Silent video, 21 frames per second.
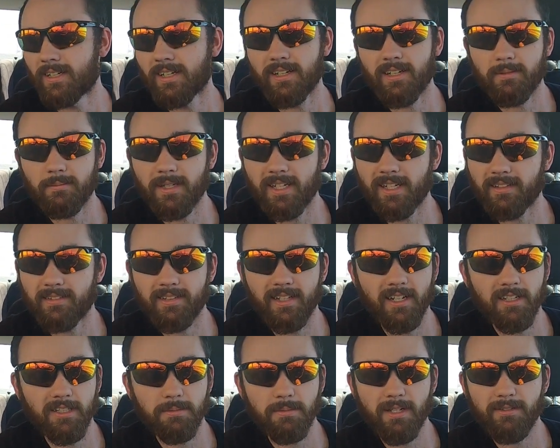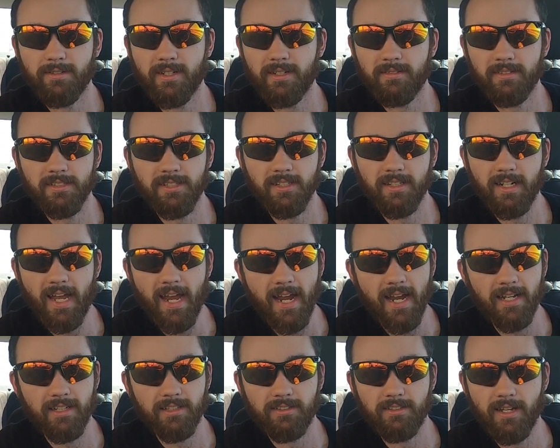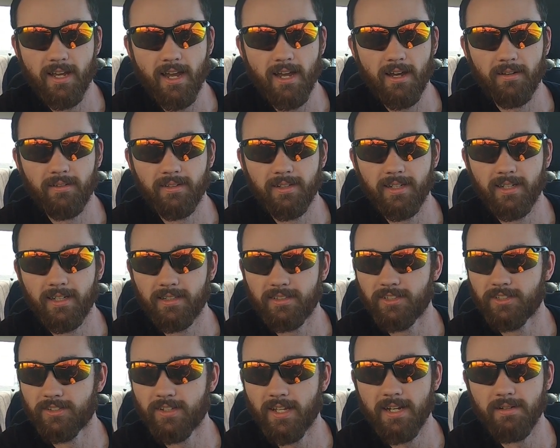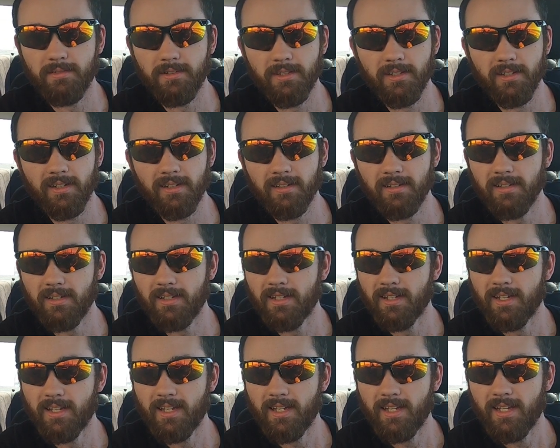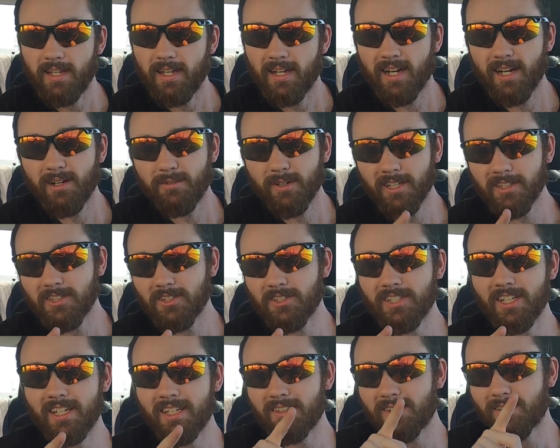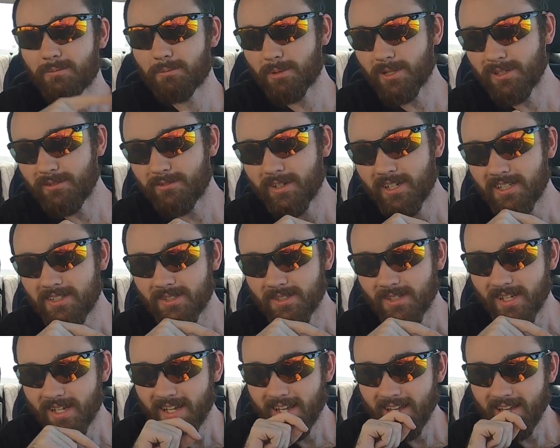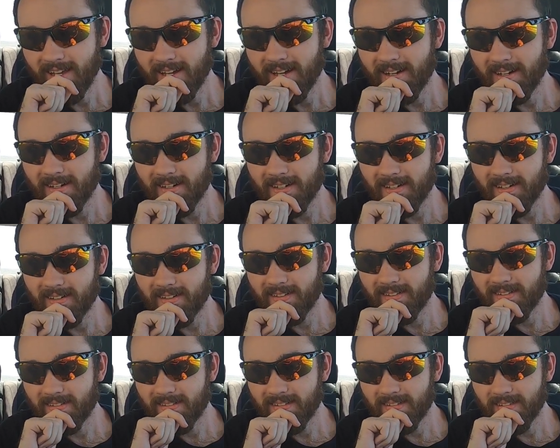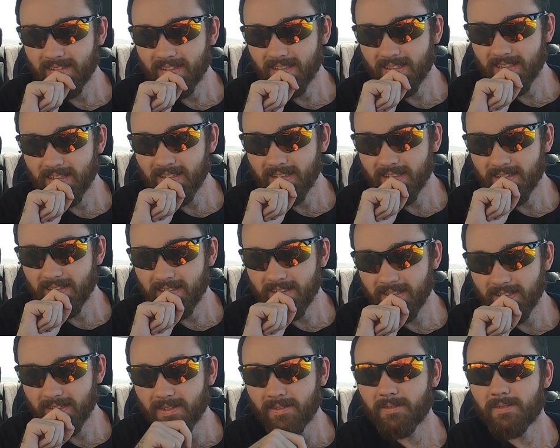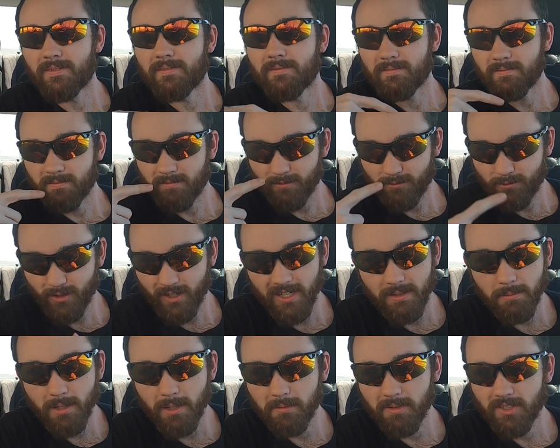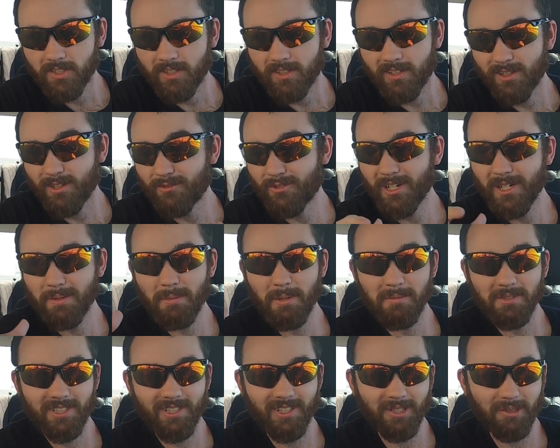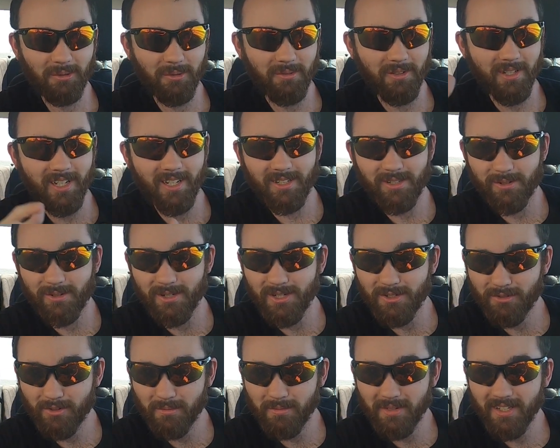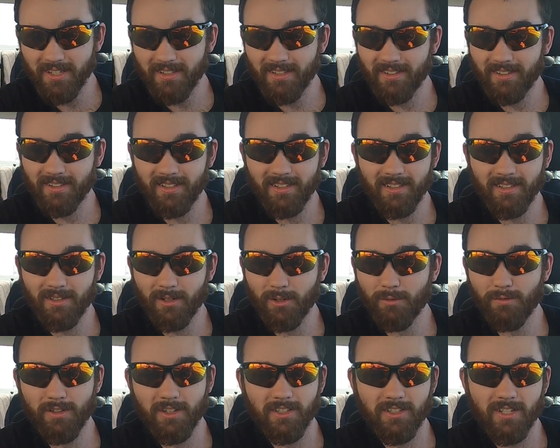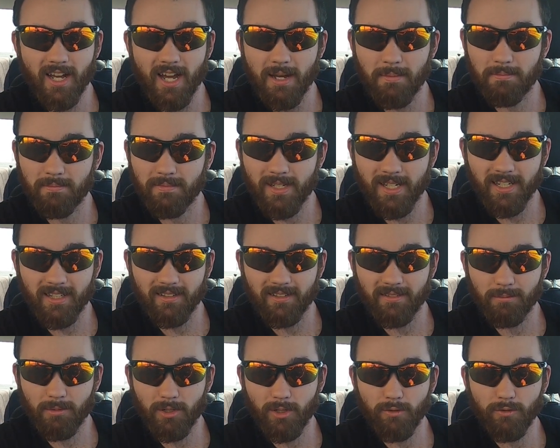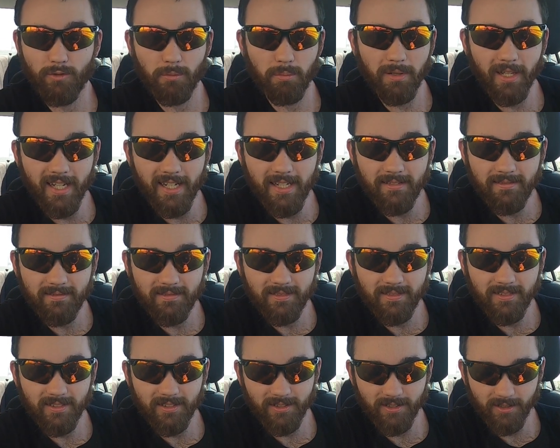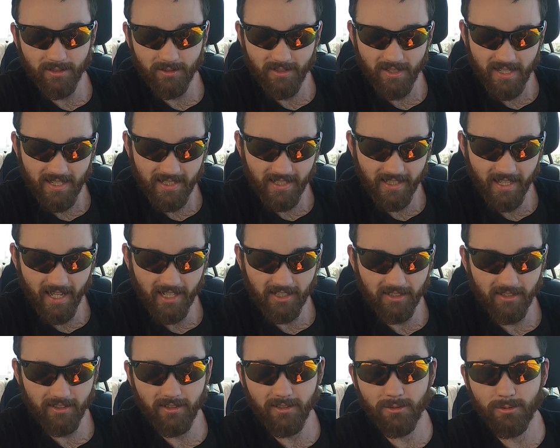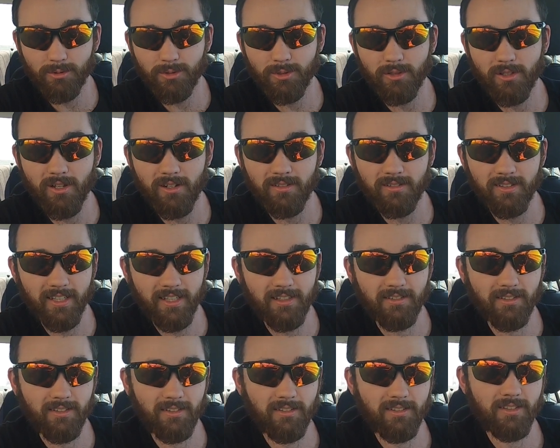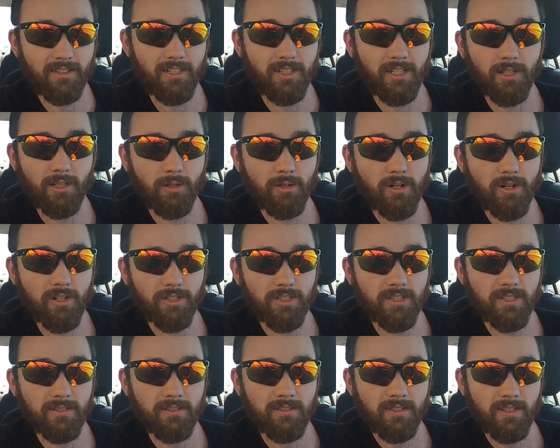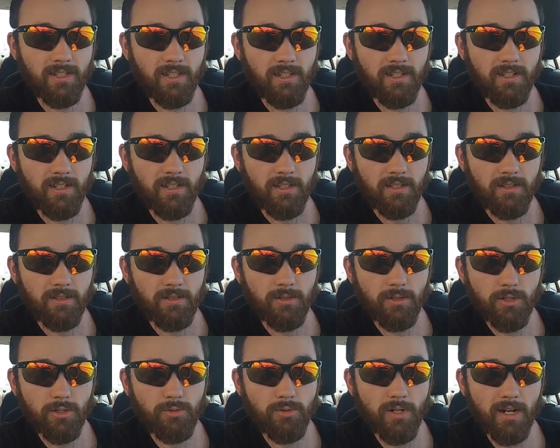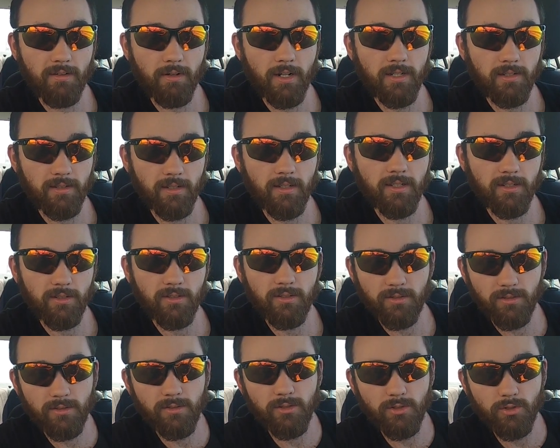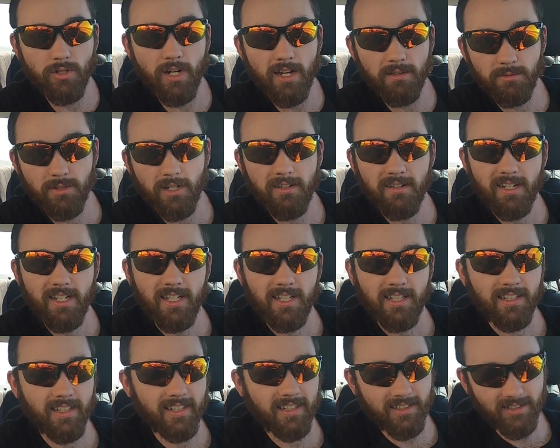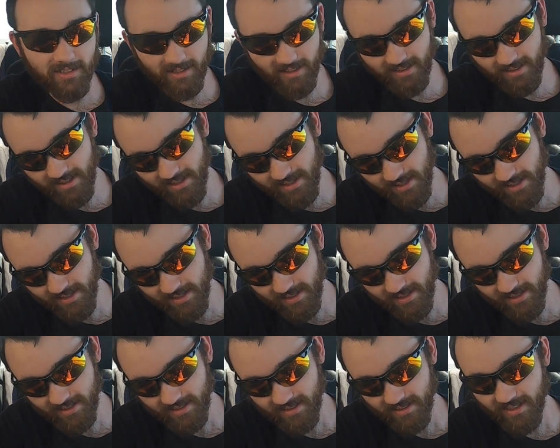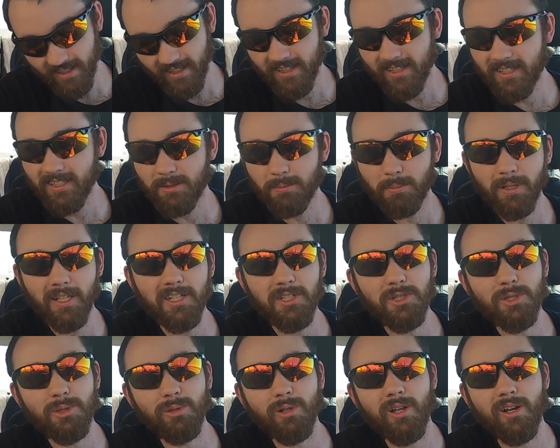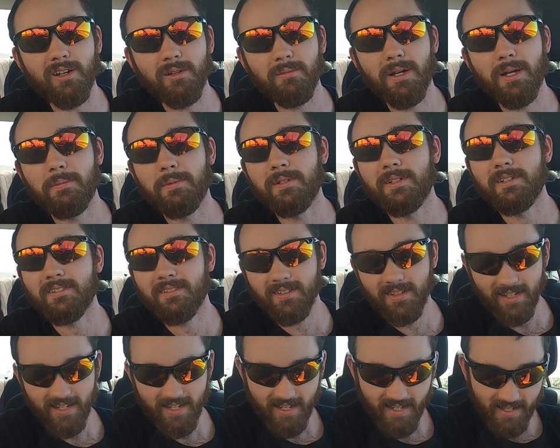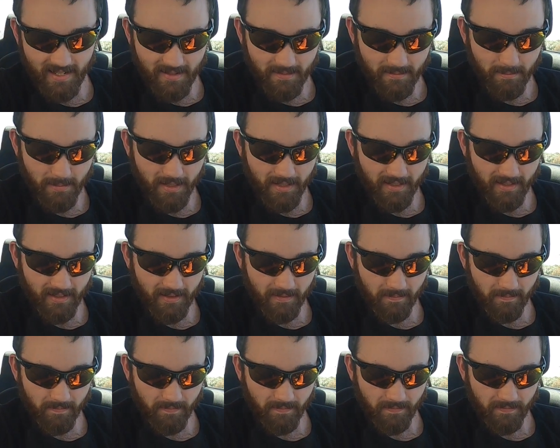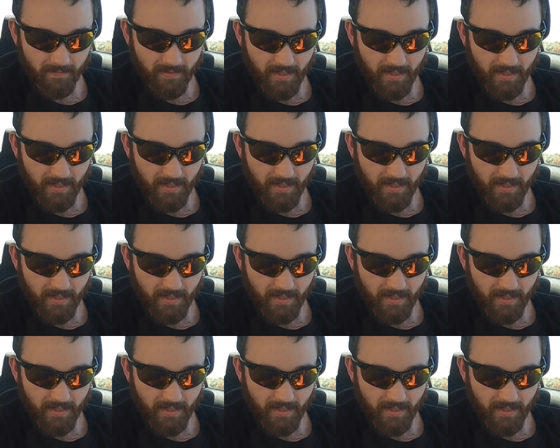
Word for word: Oh, man. That was my favorite scene, hands down. Uh, just everything. I forgot to say in the preface, uh, you know, funny moments. Uh, the funny moments in this one were kind of cringe for me. They're over the top, kind of overplayed, or they lasted a little too long, like in the in the yellow car scene. You could drive, right? Yeah, you, you could drive, drive. Like, it's like, like, it's played too long, in my opinion. But um,